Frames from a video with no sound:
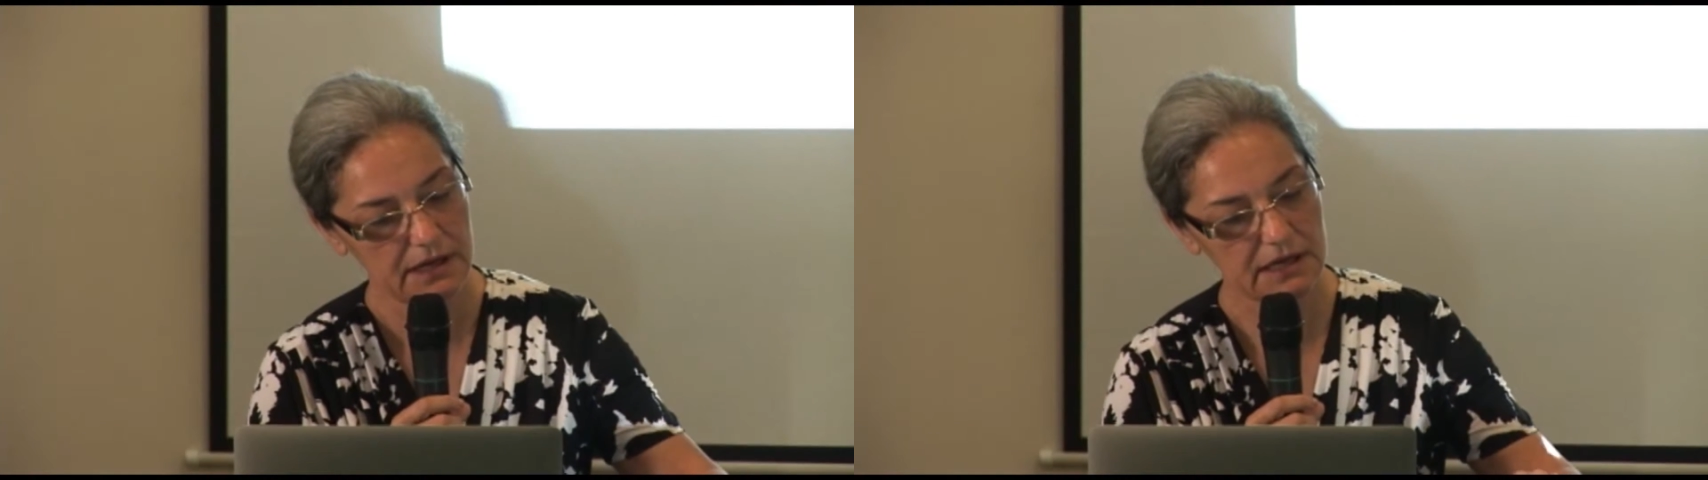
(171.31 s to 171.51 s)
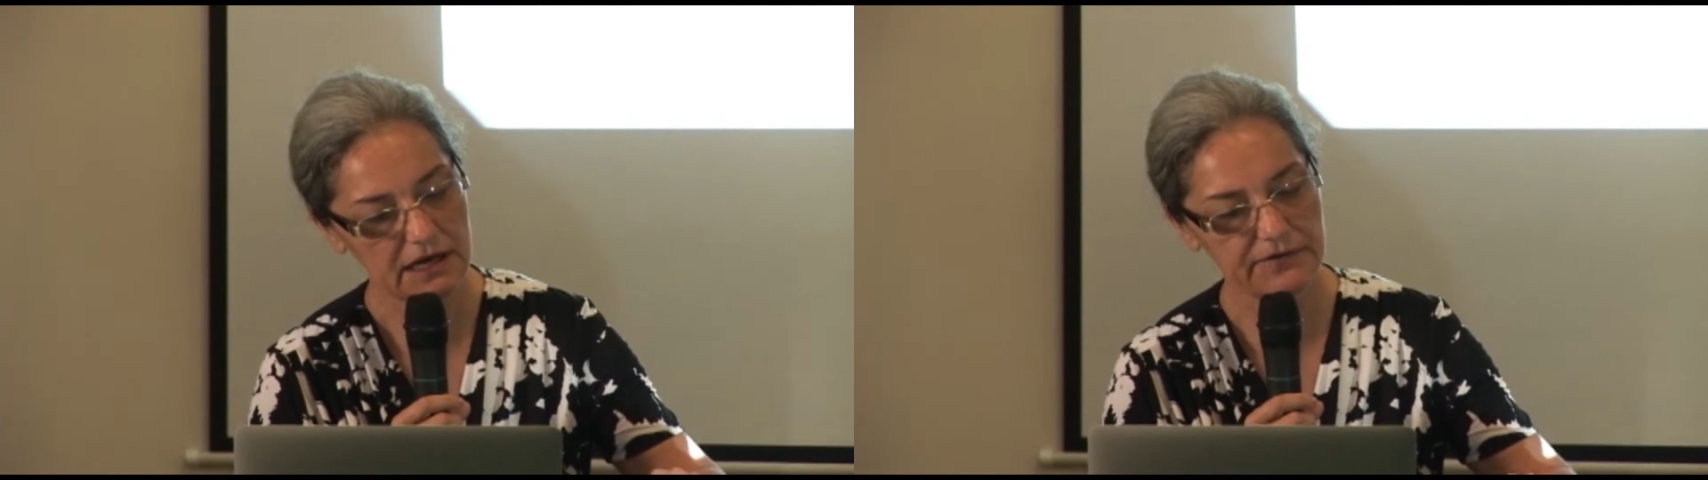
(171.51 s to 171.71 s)

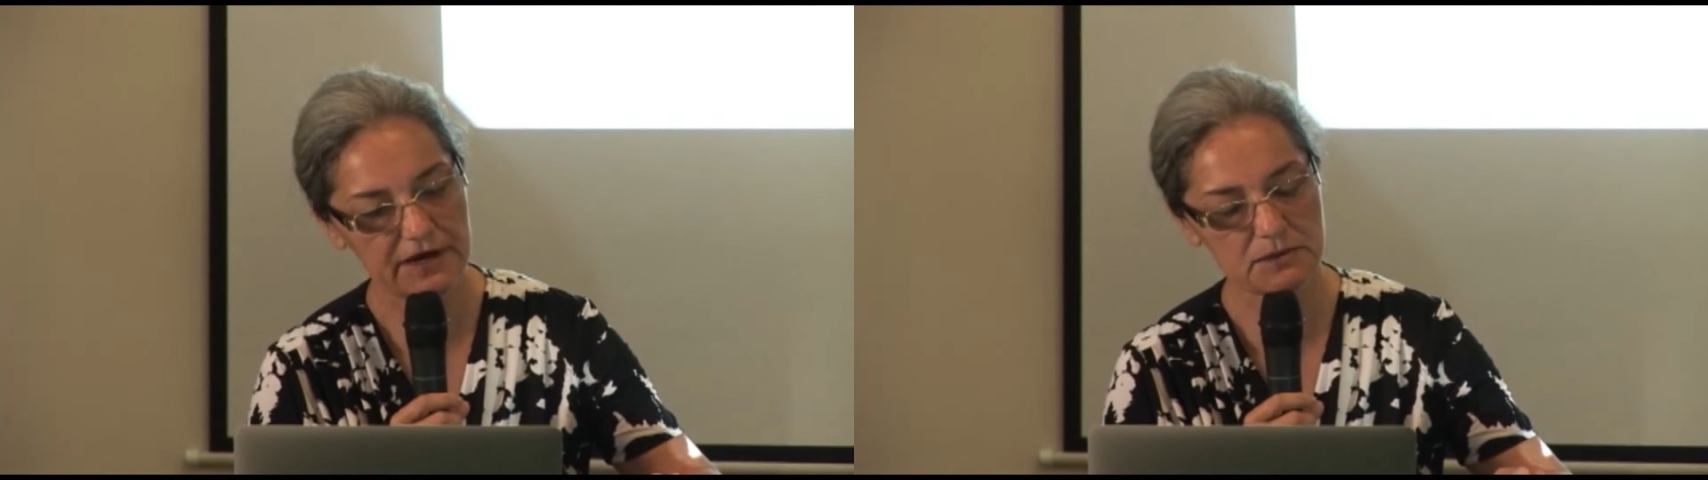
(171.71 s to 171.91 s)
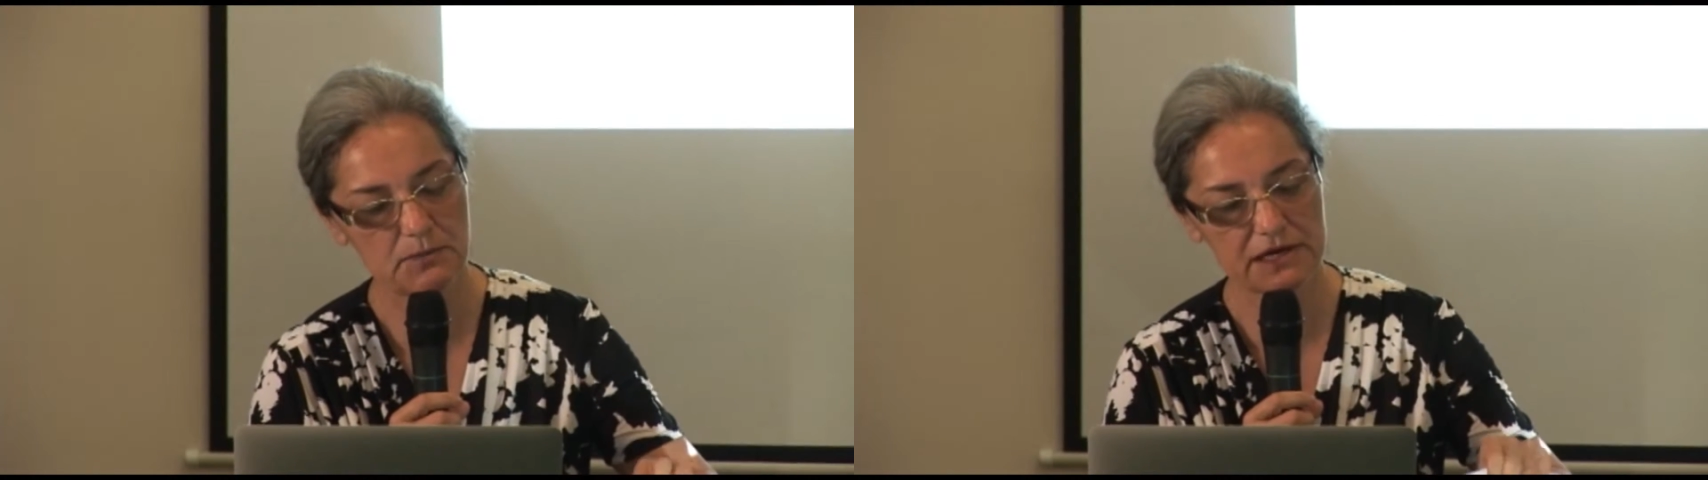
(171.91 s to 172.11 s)
and I
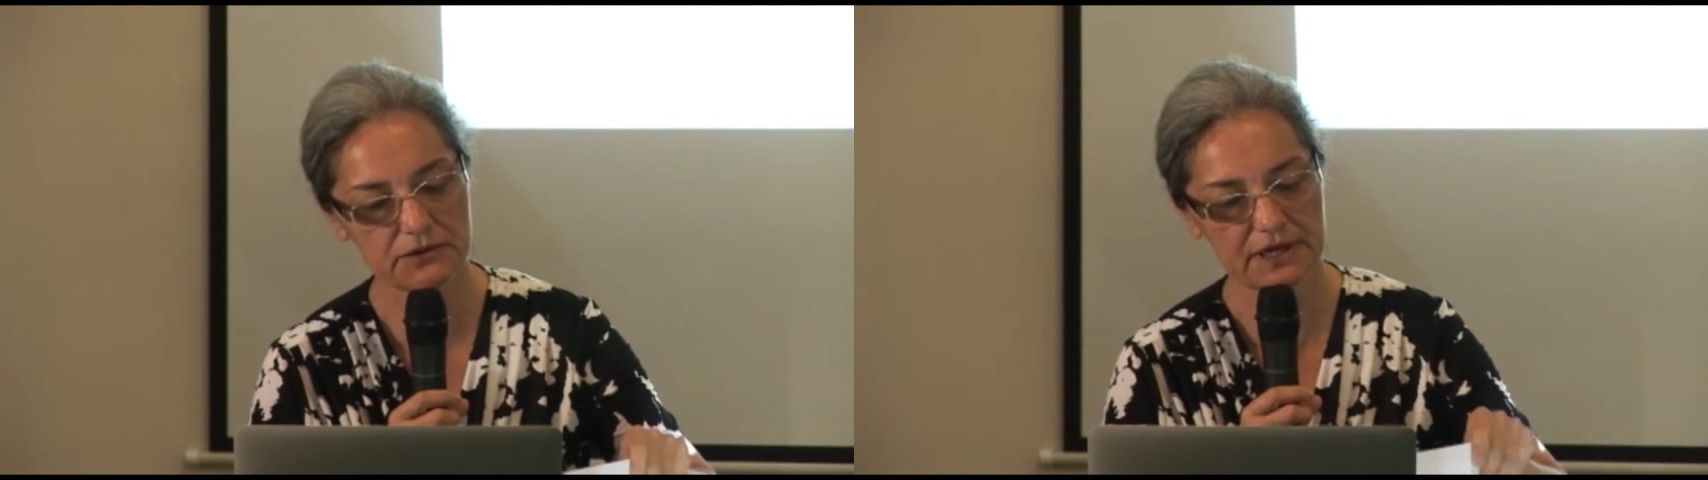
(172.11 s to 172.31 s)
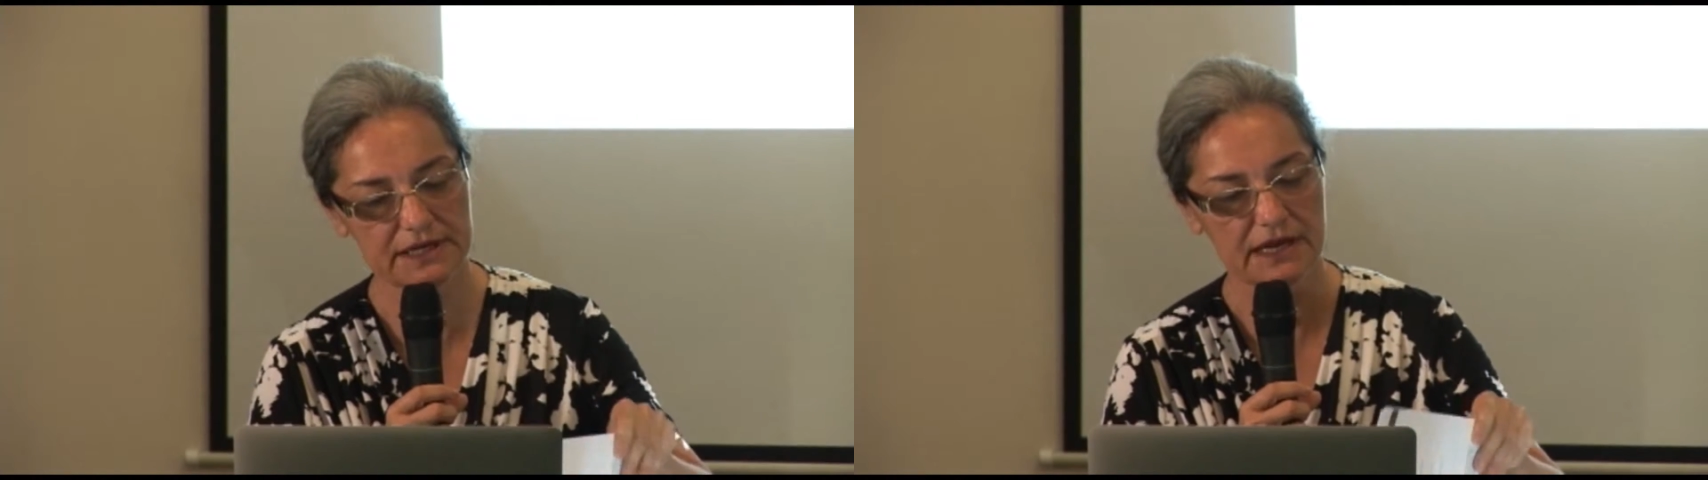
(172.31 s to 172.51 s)
found a better
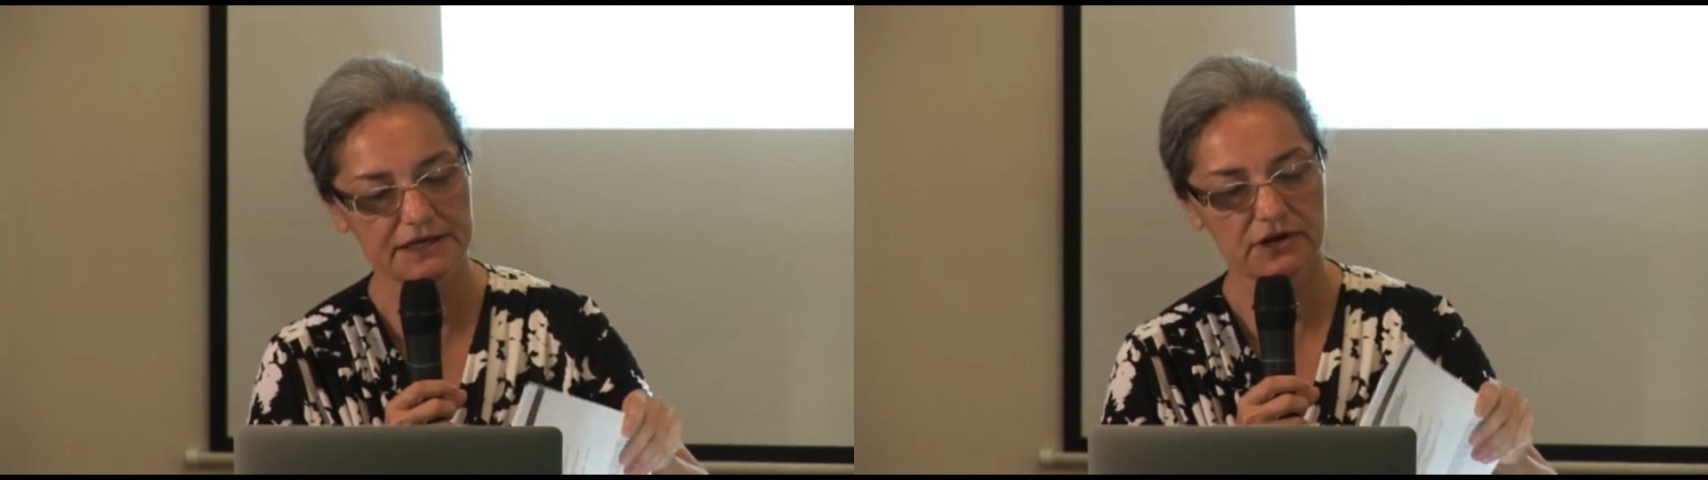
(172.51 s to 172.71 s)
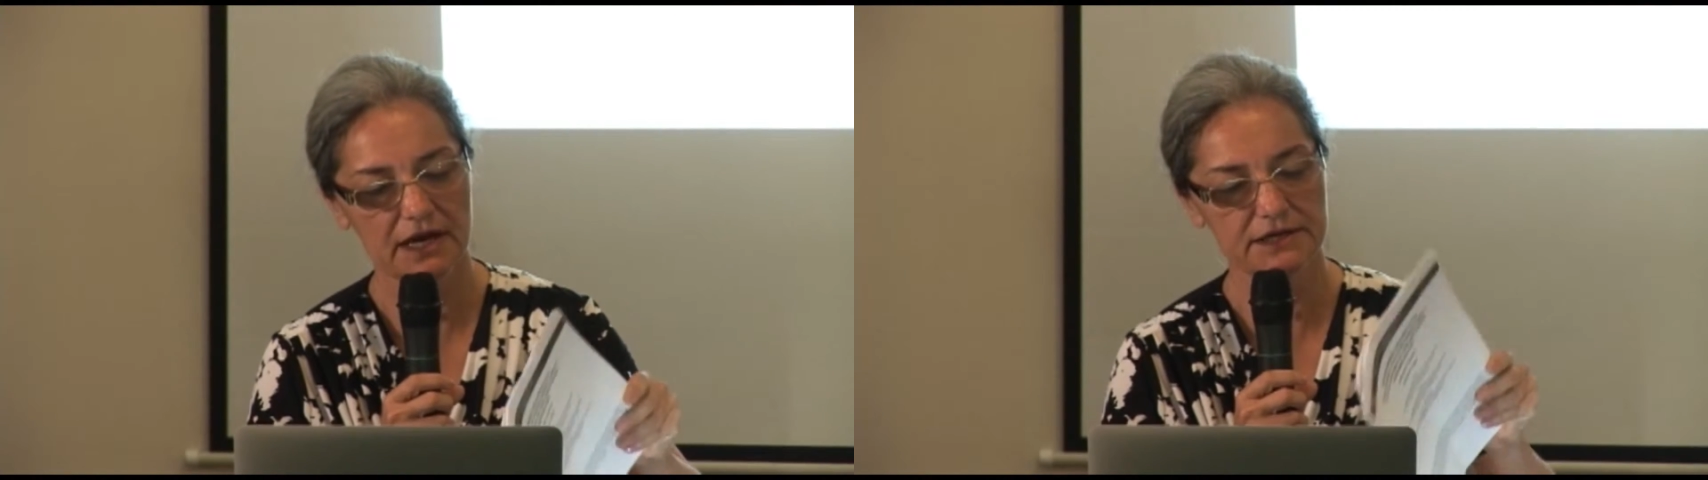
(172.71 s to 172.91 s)
one, and
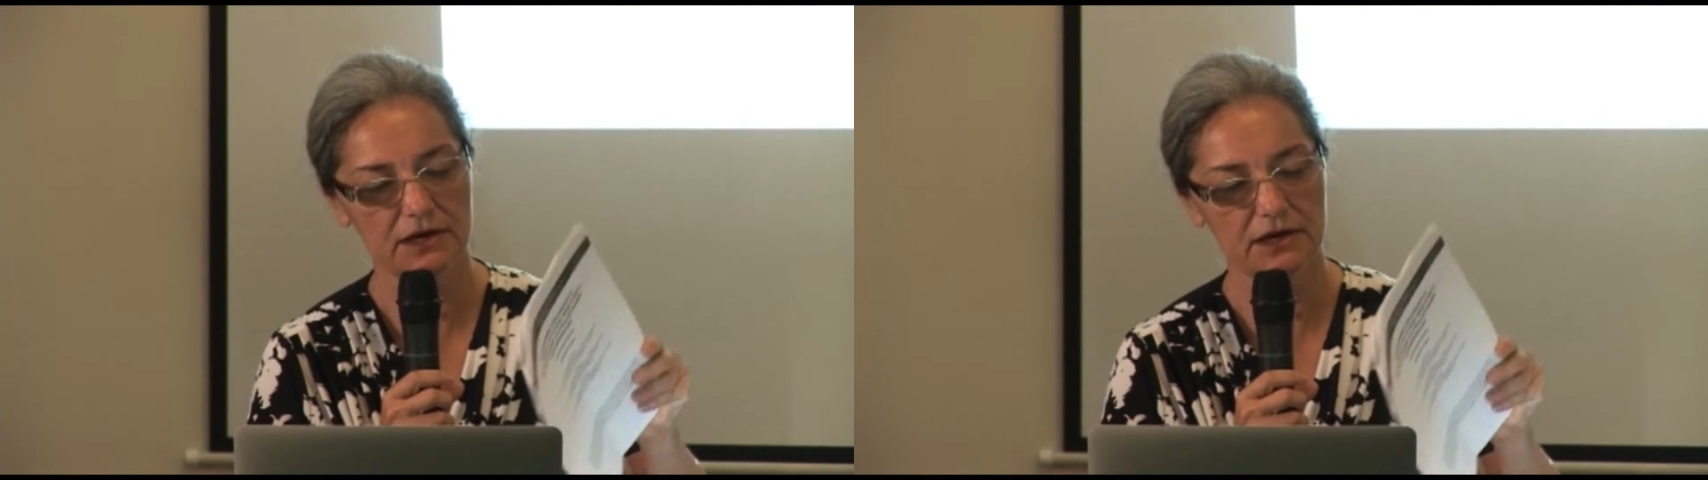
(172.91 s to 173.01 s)
I tried